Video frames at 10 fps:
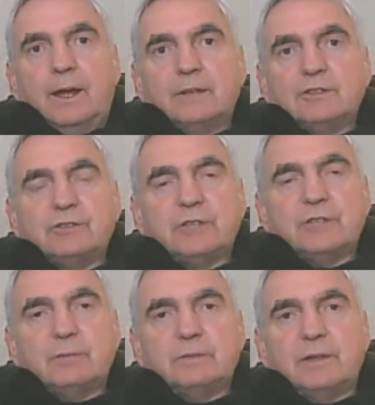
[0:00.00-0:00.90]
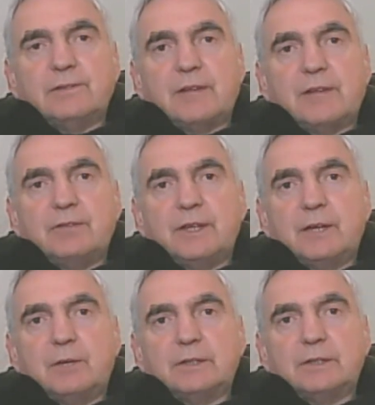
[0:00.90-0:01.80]
And she seemed
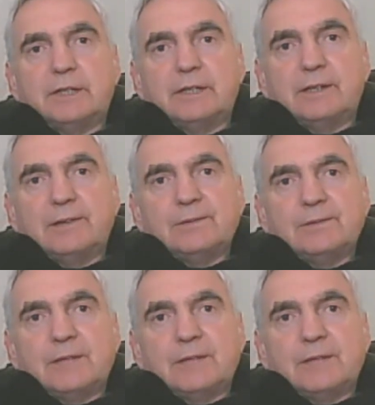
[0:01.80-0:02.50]
everything I wanted.